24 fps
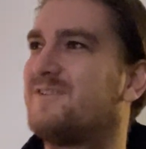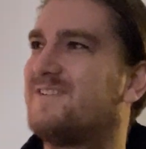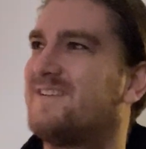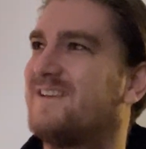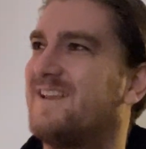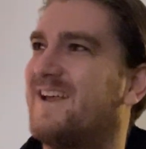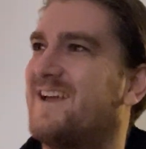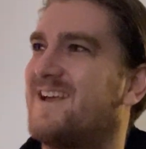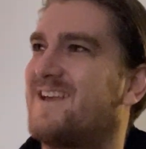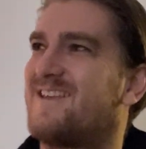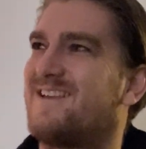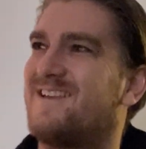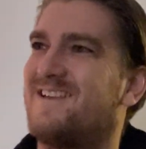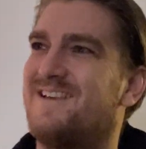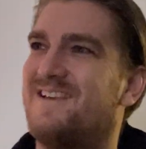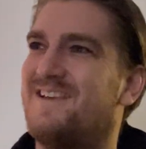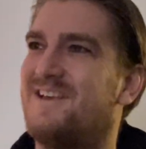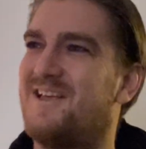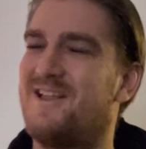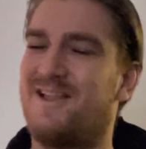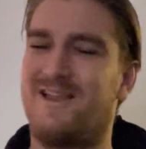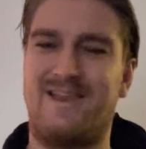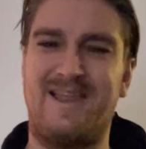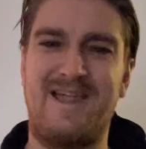like
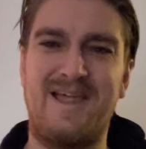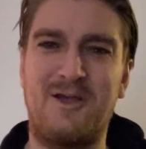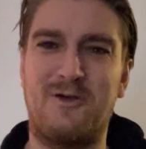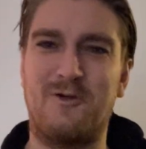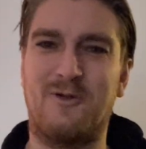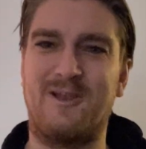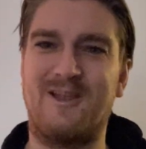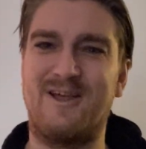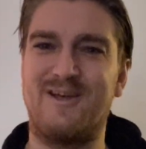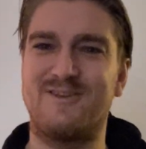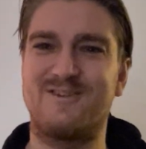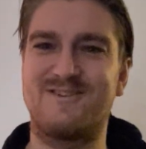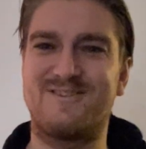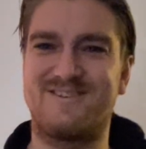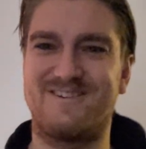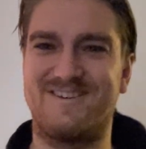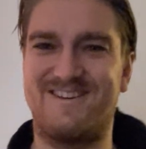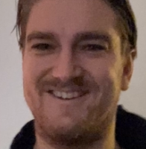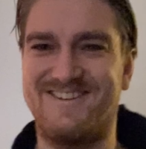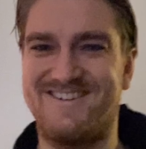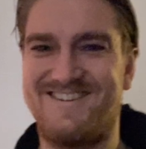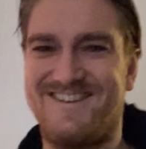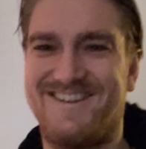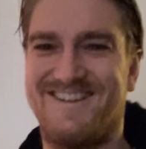Legolas
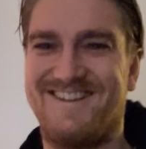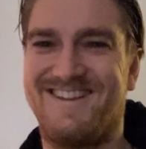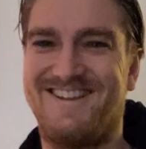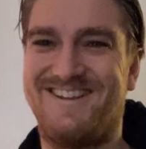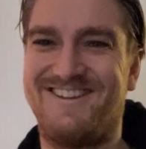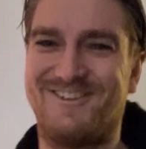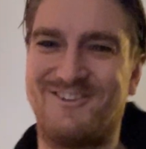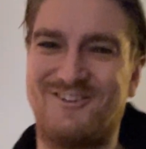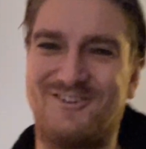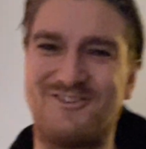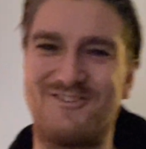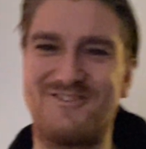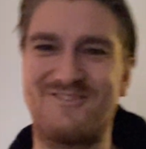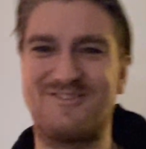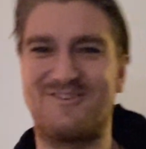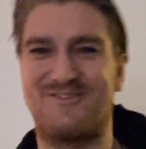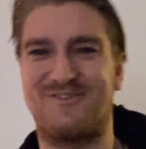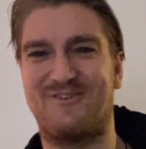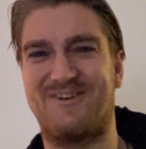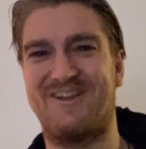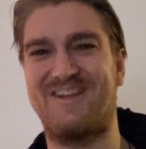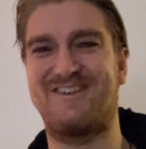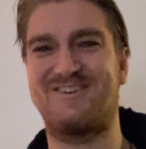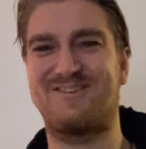in Lord of the
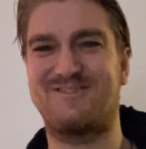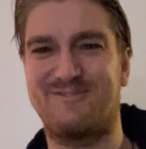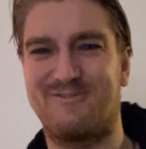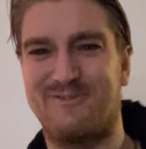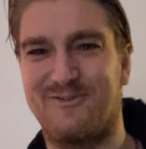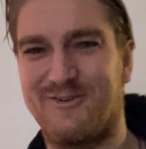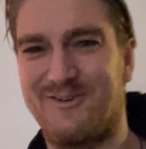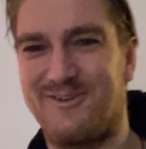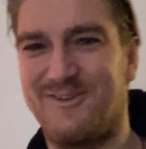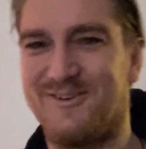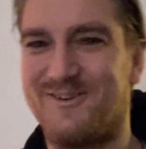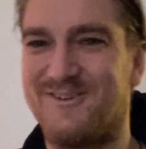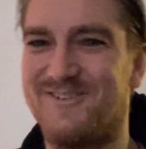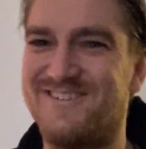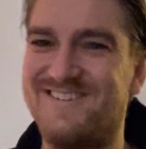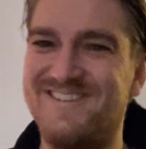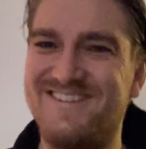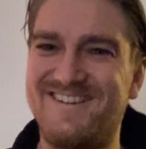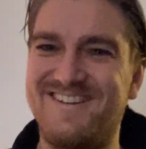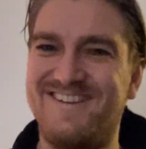Rings for you